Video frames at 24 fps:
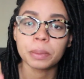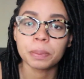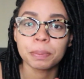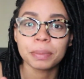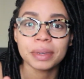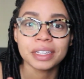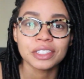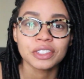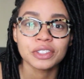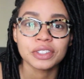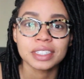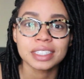
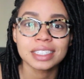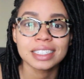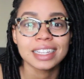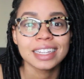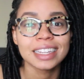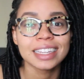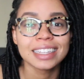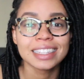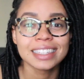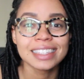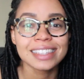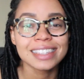Pinterest
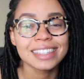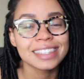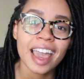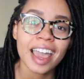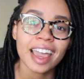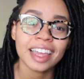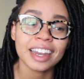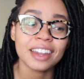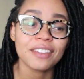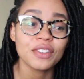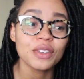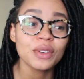cleanse.
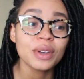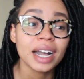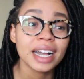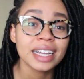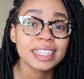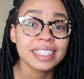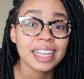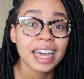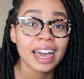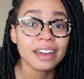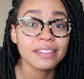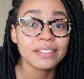And if you
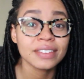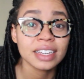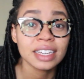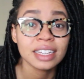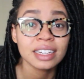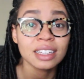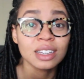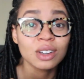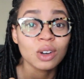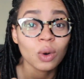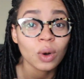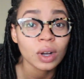guys have
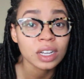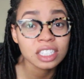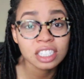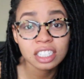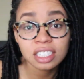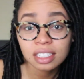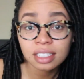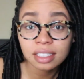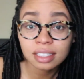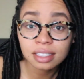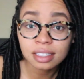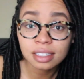any
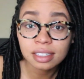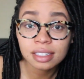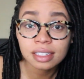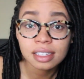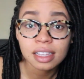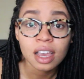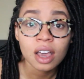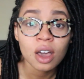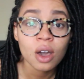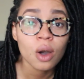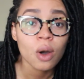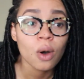questions
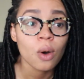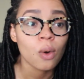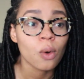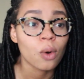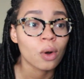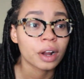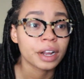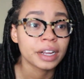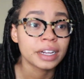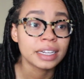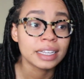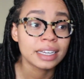
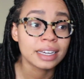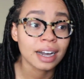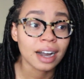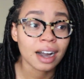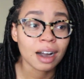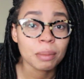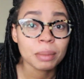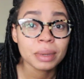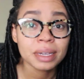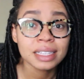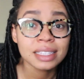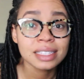or any
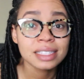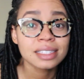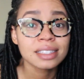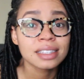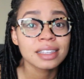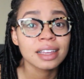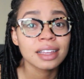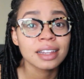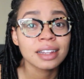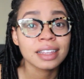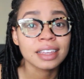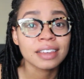comments,
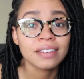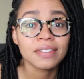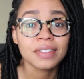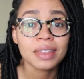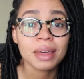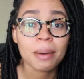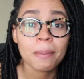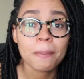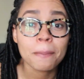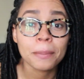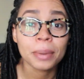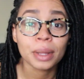leave
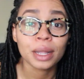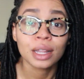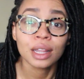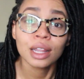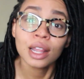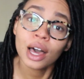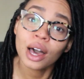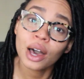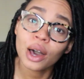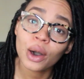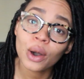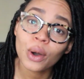them
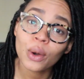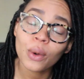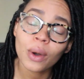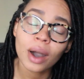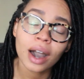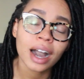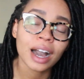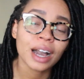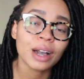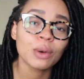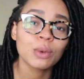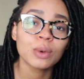below.
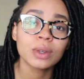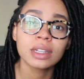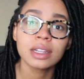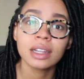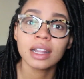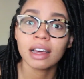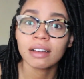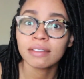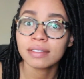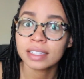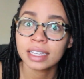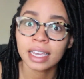I would
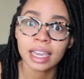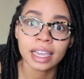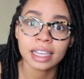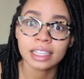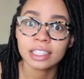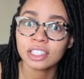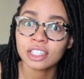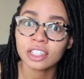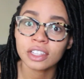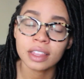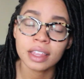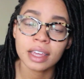love to
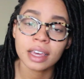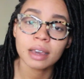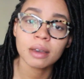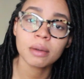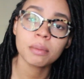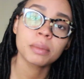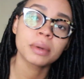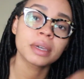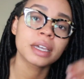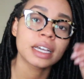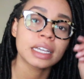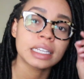answer
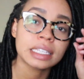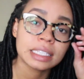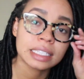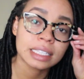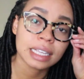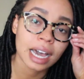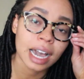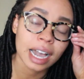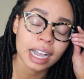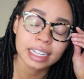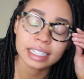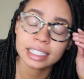them, because
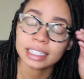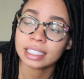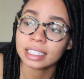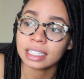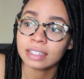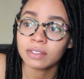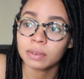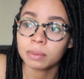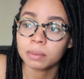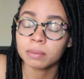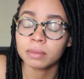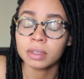I didn't
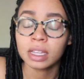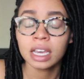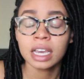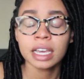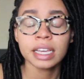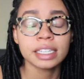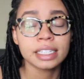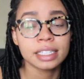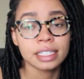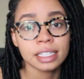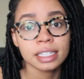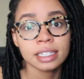even
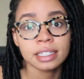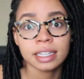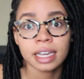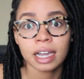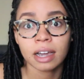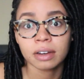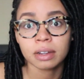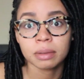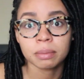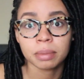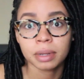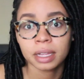sit
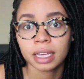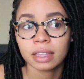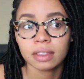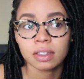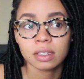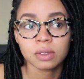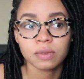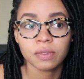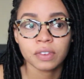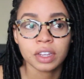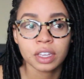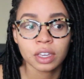down and plan
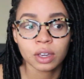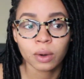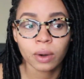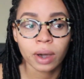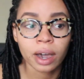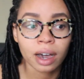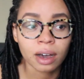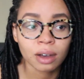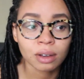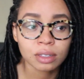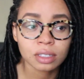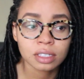this video
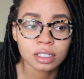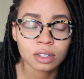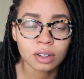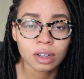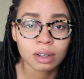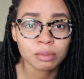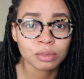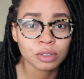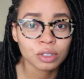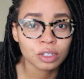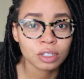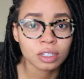out. So
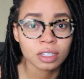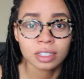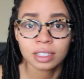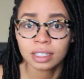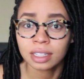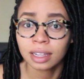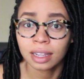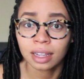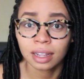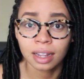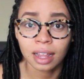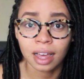I'm sure there's
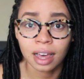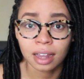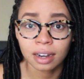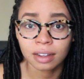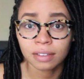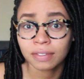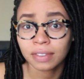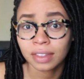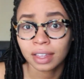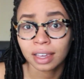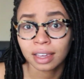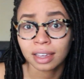a lot
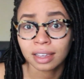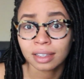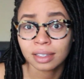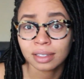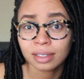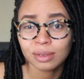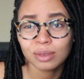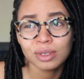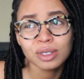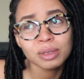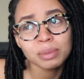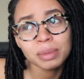of
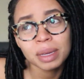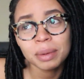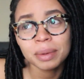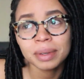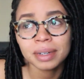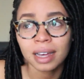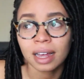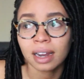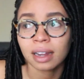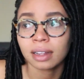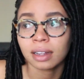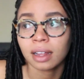things, well, maybe
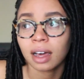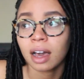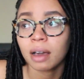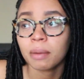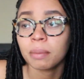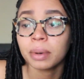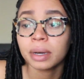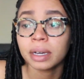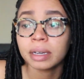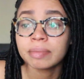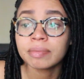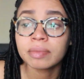not a lot,
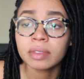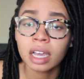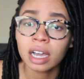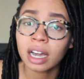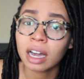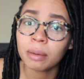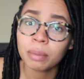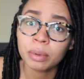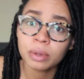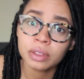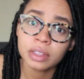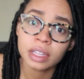but a
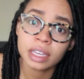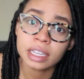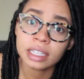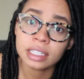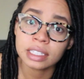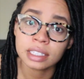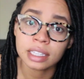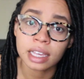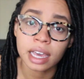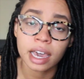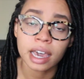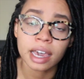couple
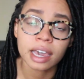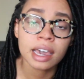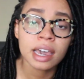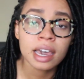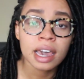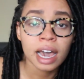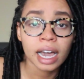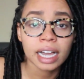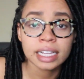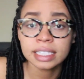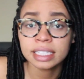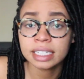things that
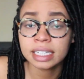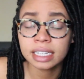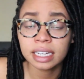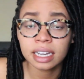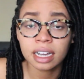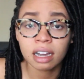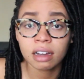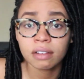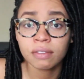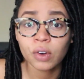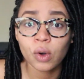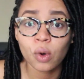I didn't
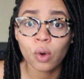cover.